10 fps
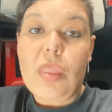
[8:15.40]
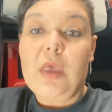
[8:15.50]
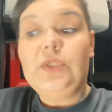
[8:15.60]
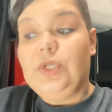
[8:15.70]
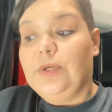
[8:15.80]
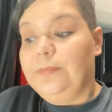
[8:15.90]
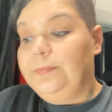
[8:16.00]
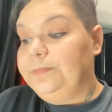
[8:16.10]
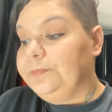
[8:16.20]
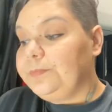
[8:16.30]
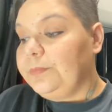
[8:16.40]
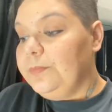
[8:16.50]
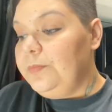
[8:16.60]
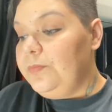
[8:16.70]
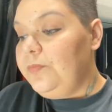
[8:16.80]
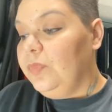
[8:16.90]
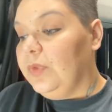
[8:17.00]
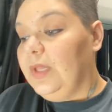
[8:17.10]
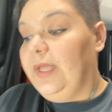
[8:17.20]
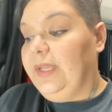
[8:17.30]
So,
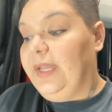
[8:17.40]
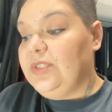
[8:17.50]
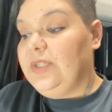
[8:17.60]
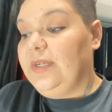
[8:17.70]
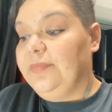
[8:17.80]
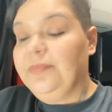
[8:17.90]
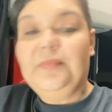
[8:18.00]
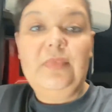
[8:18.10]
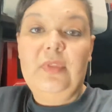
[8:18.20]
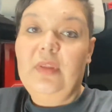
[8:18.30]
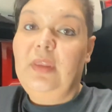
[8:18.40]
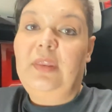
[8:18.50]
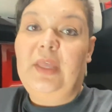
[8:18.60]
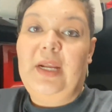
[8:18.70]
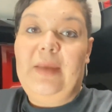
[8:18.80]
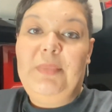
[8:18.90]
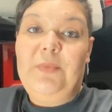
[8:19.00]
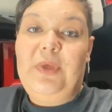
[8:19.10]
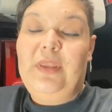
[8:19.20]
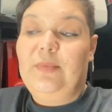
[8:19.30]
Lancaster, not happy
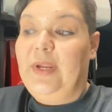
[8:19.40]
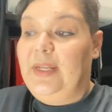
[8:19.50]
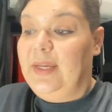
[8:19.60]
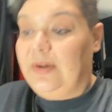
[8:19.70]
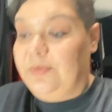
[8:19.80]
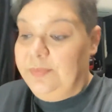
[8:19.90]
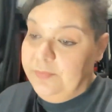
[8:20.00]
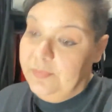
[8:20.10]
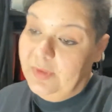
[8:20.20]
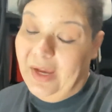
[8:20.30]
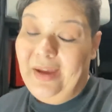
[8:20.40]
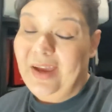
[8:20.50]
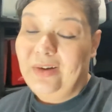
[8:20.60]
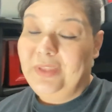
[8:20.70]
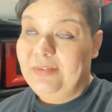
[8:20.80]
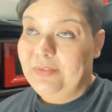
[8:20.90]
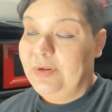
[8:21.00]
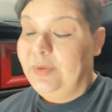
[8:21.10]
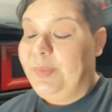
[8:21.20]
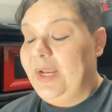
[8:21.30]
with them right now. I don't think I've
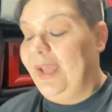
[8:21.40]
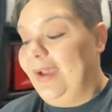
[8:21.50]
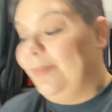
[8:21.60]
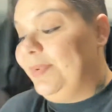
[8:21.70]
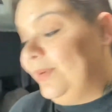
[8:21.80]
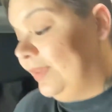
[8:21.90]
ever been happy with